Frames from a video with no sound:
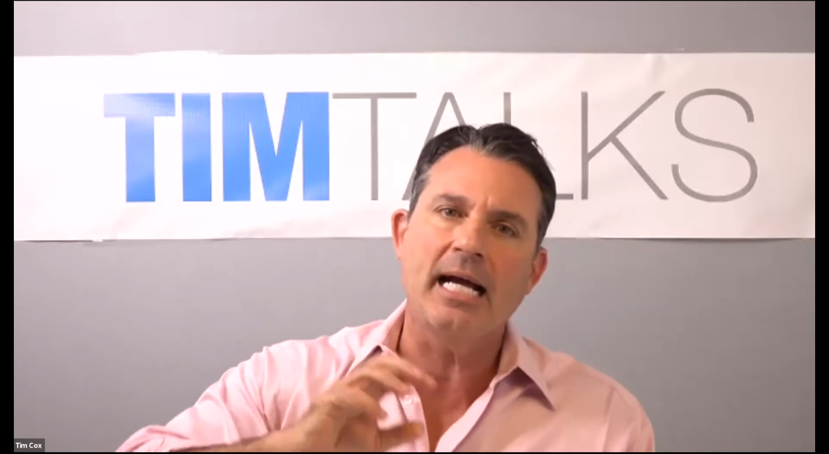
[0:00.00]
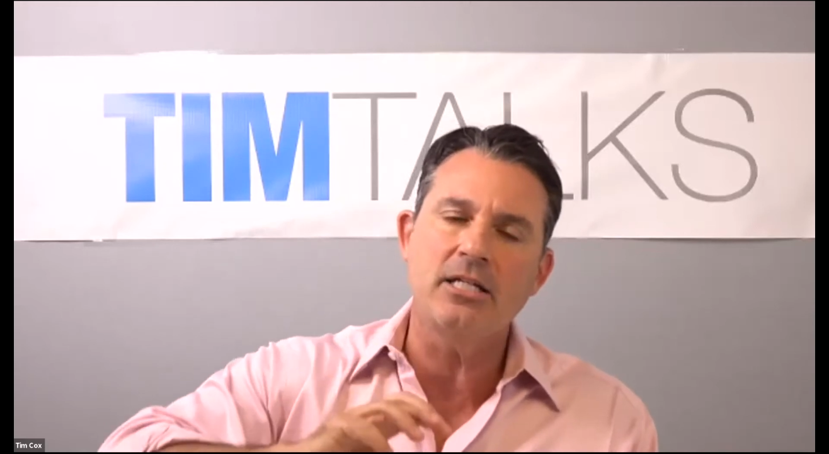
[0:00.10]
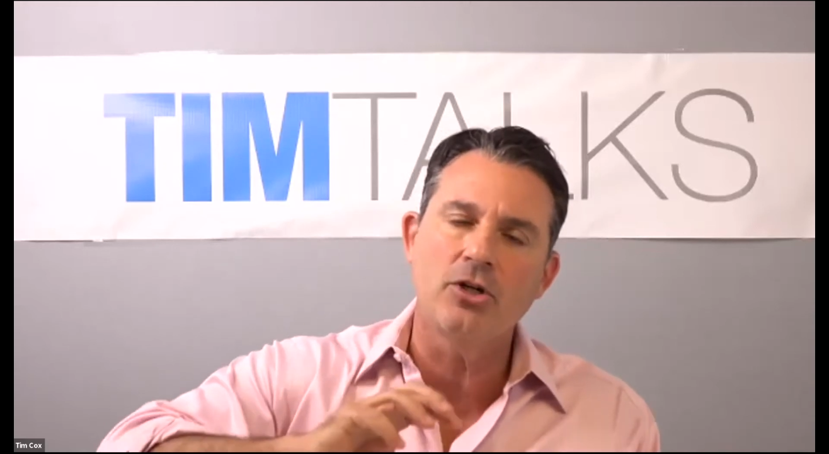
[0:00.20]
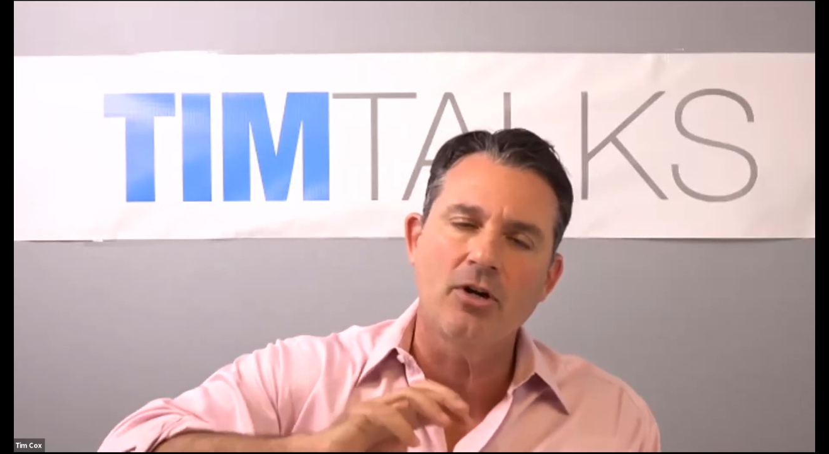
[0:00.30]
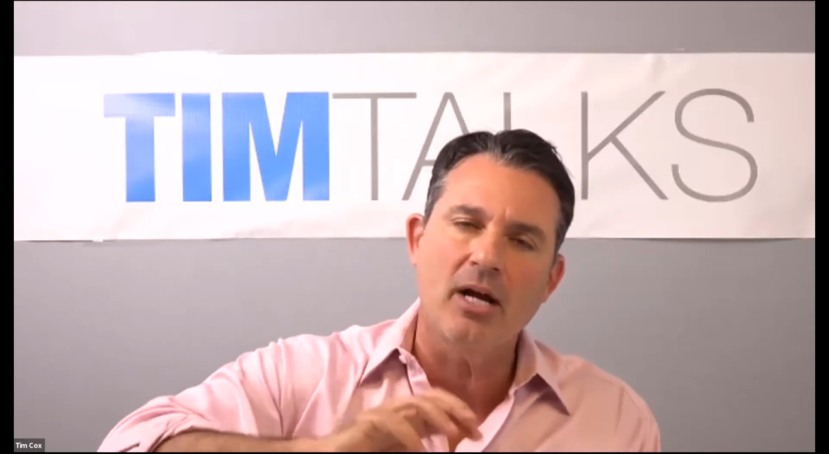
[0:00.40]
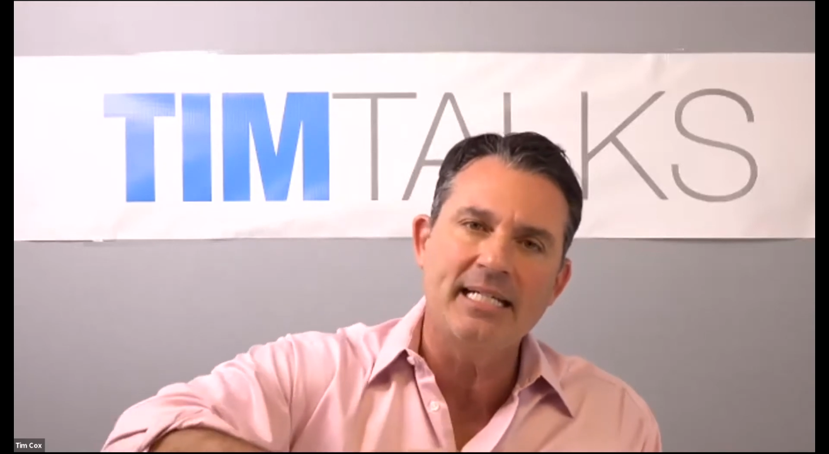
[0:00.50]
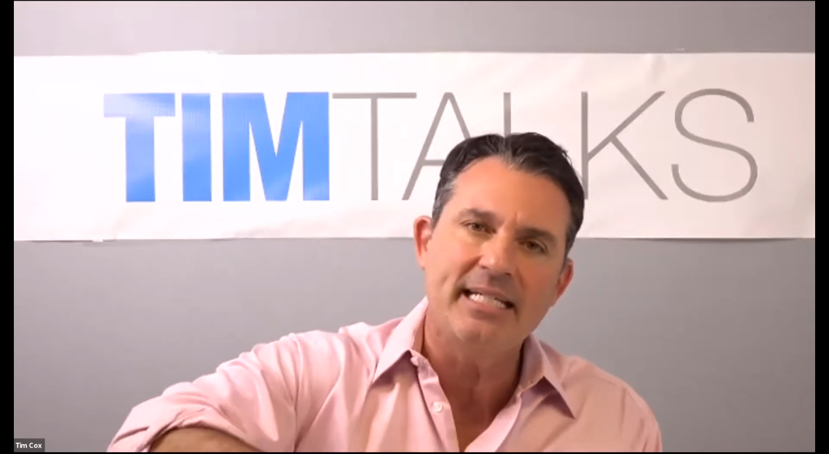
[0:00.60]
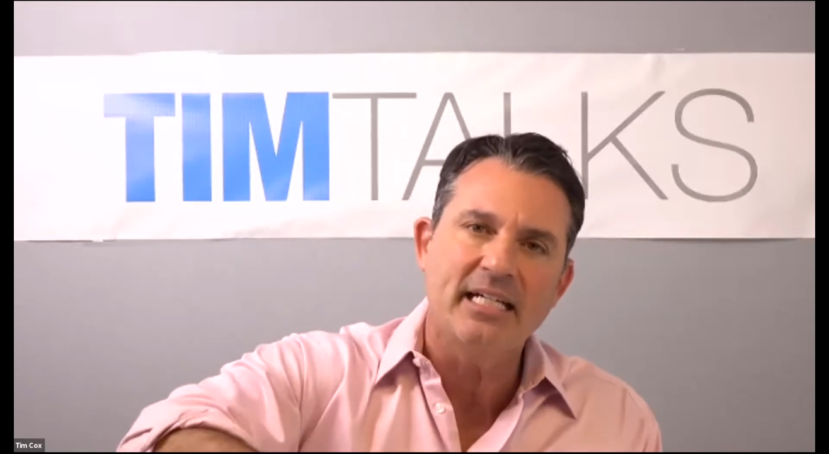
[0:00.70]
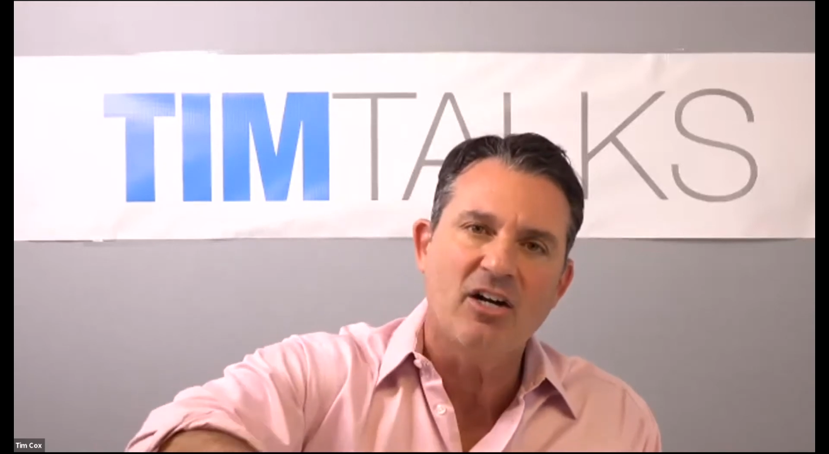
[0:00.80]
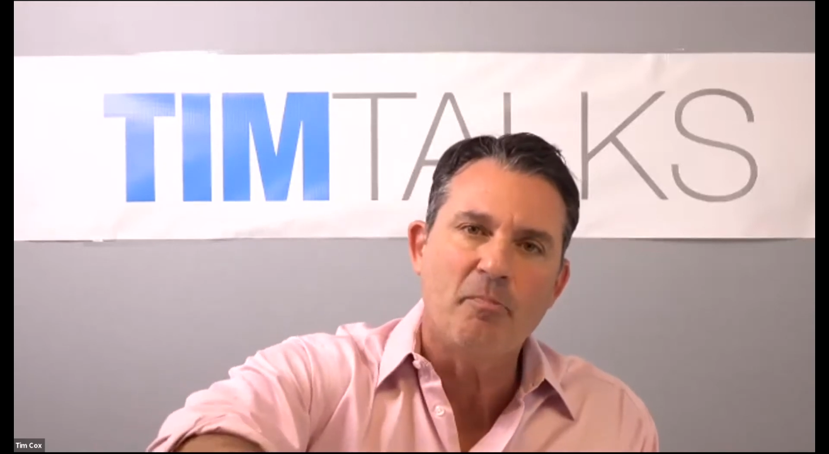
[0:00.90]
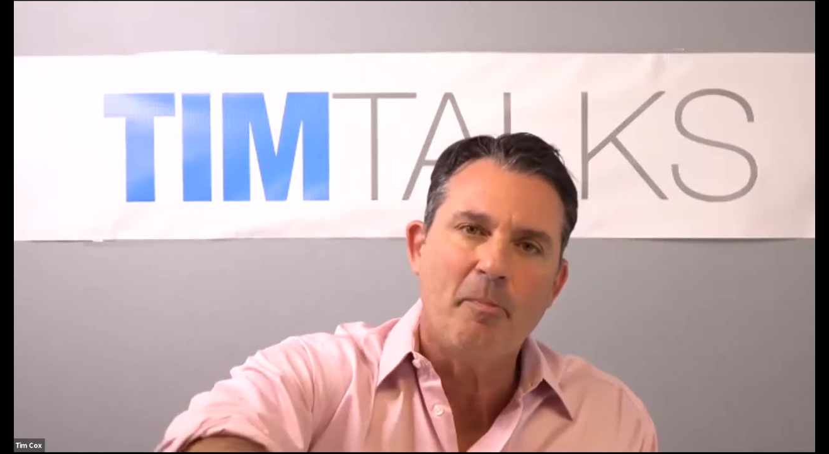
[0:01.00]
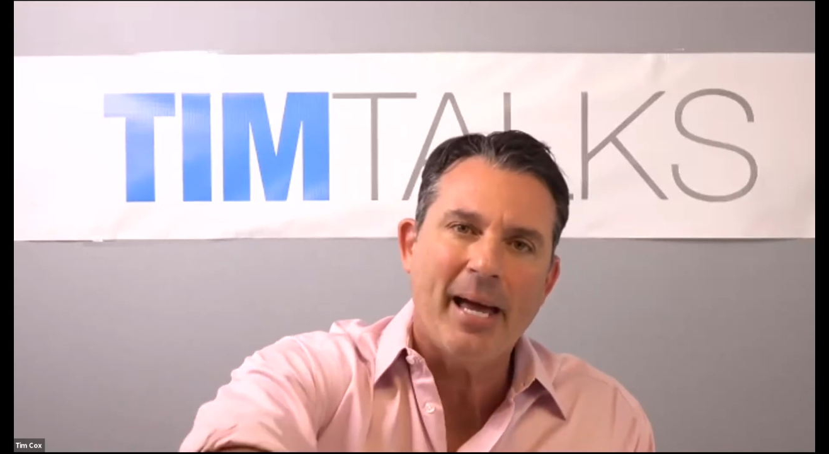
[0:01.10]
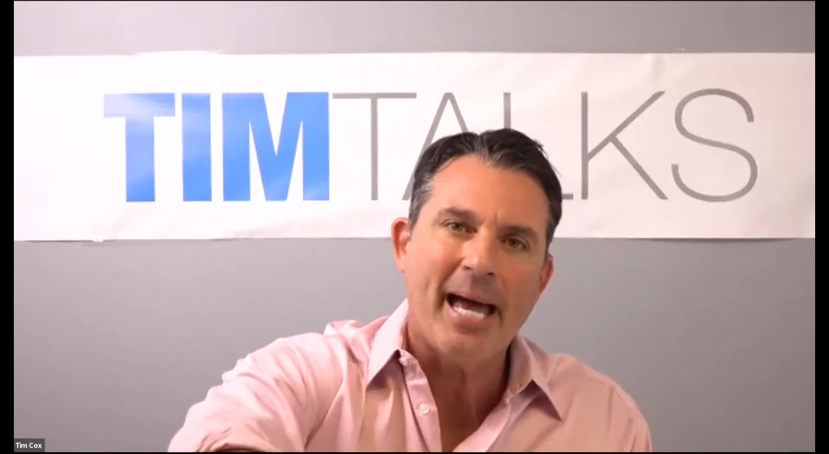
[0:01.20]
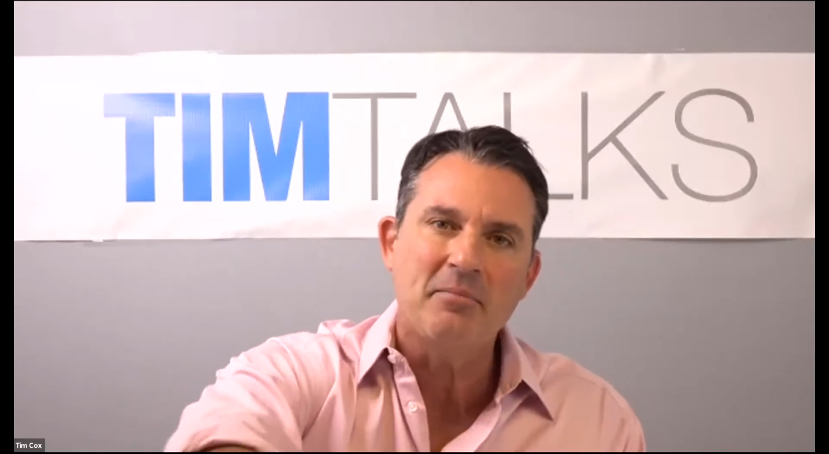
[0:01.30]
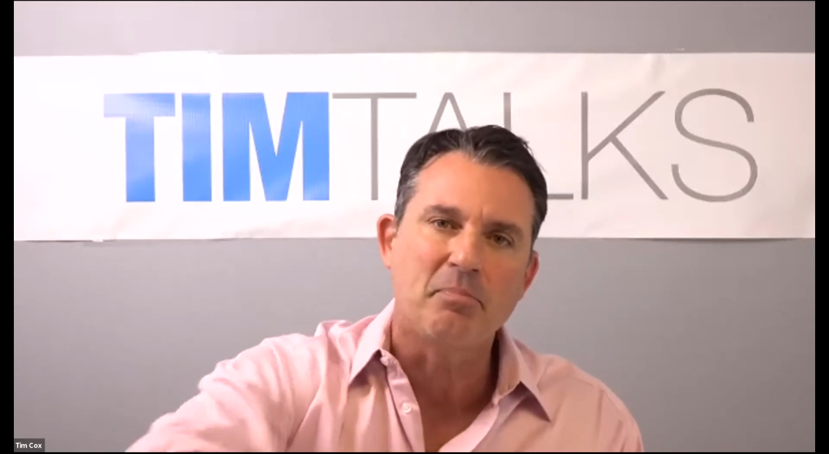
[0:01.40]
your idea of
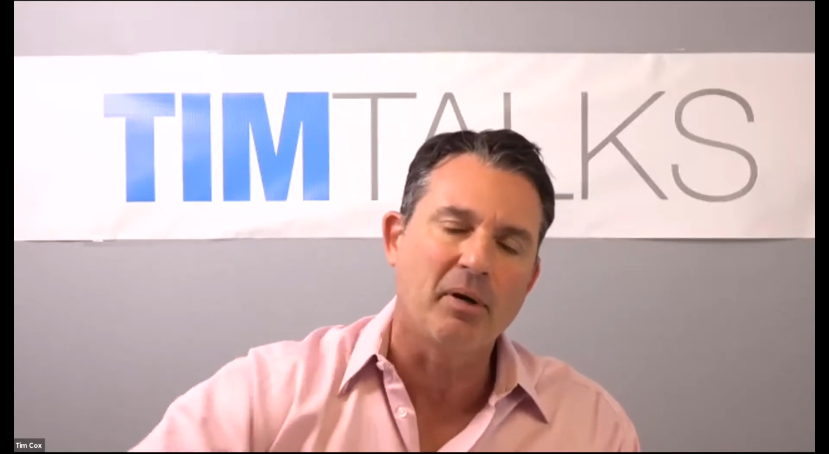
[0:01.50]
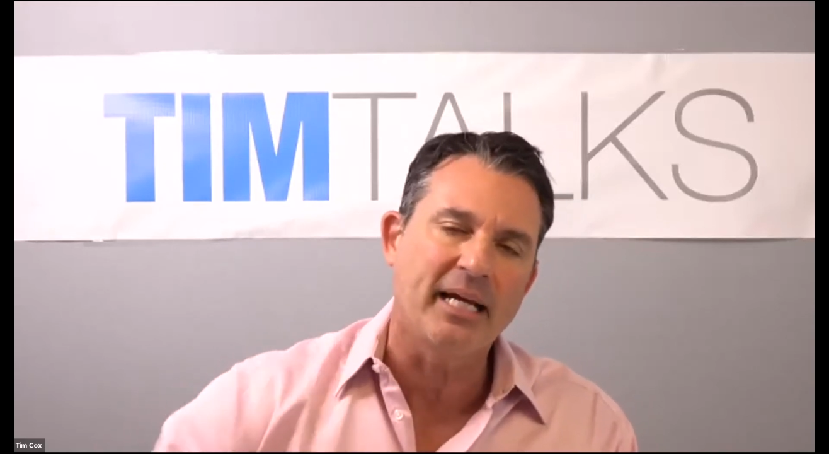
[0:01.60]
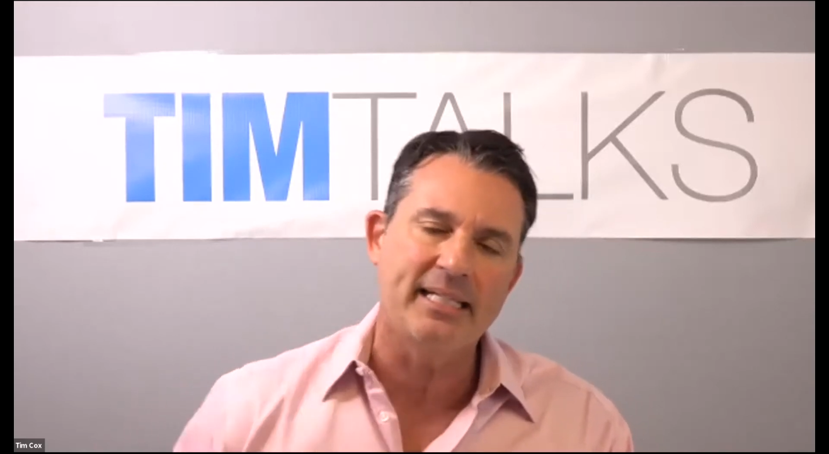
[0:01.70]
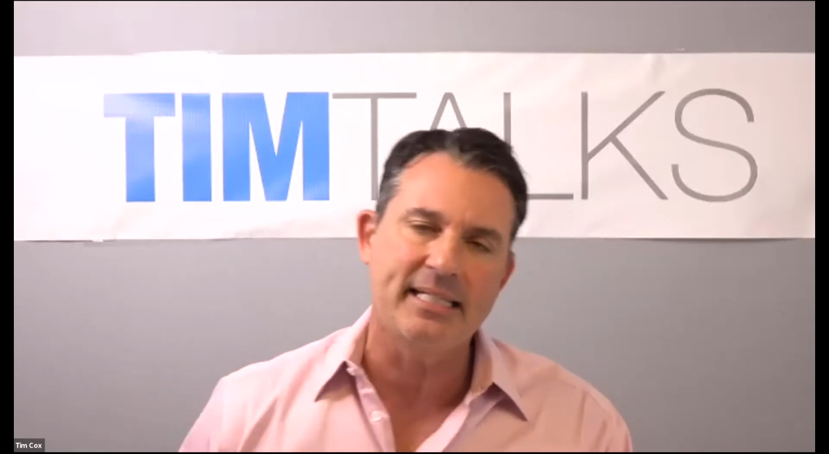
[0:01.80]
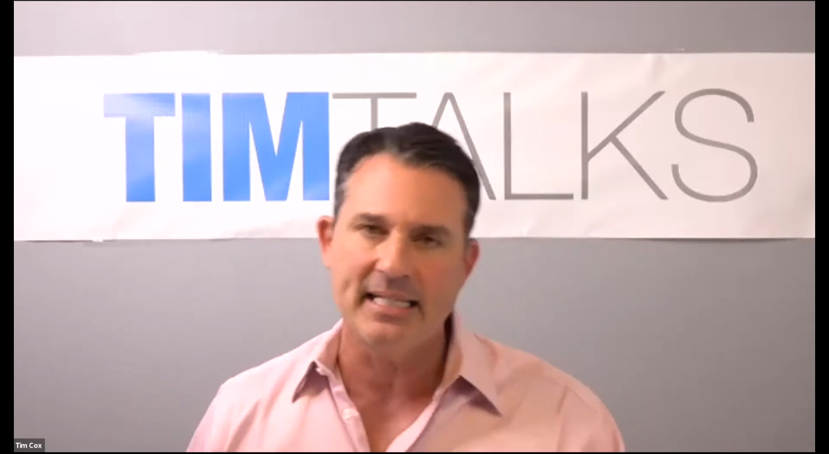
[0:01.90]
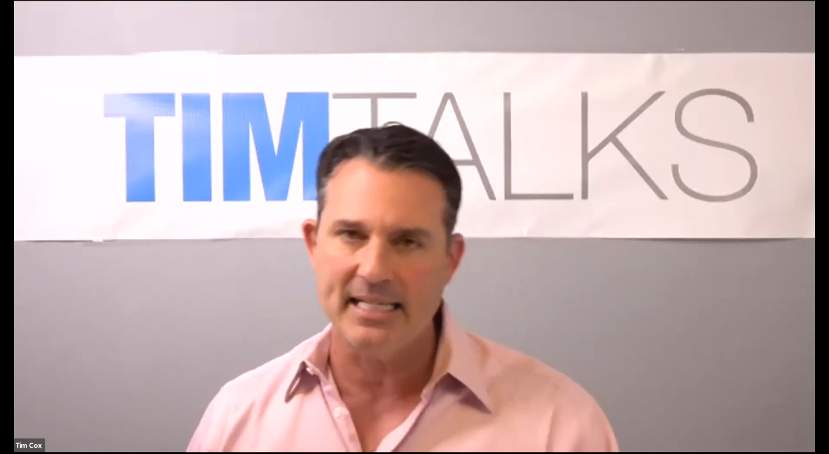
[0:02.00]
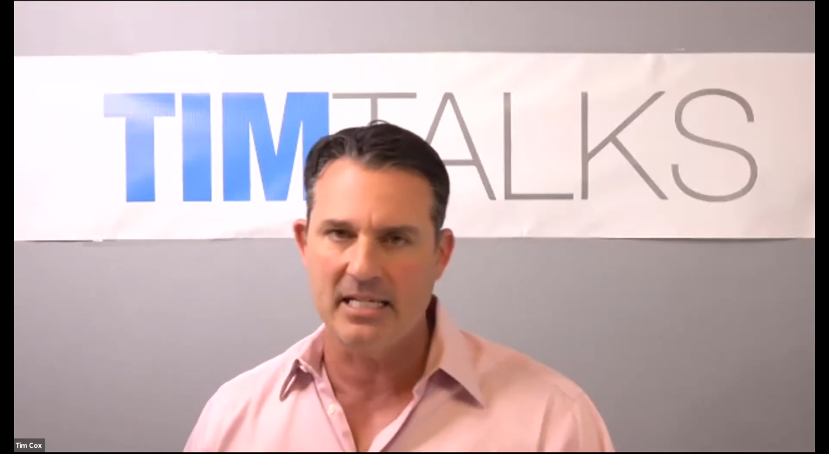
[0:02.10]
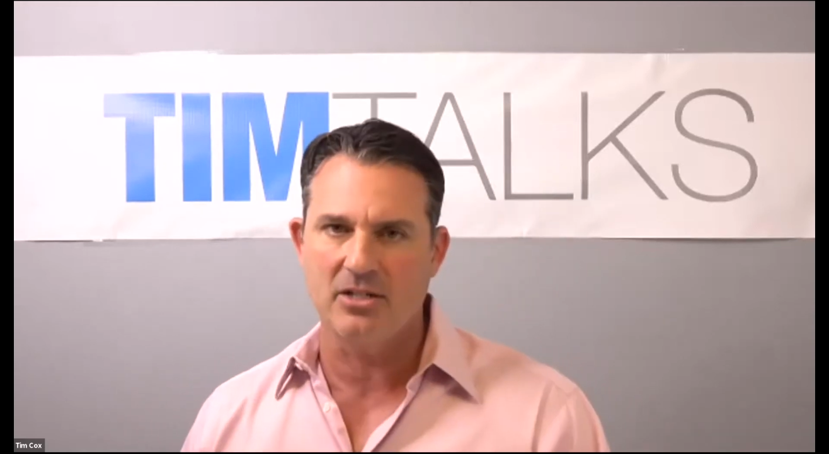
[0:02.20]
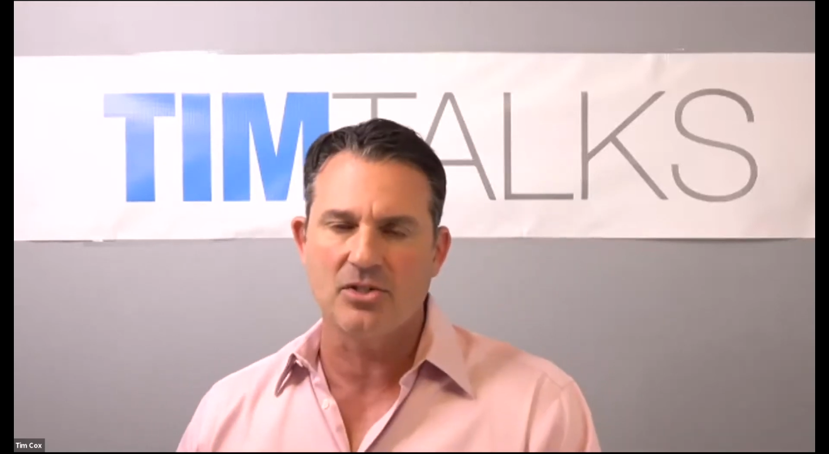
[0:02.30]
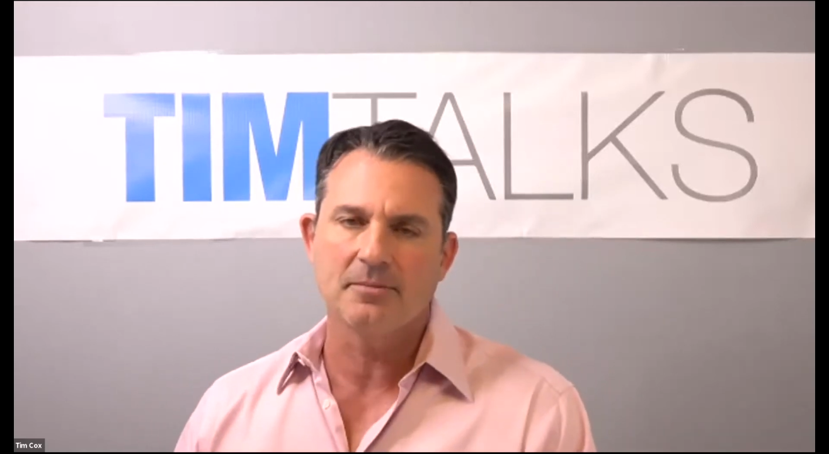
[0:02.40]
bad branding is.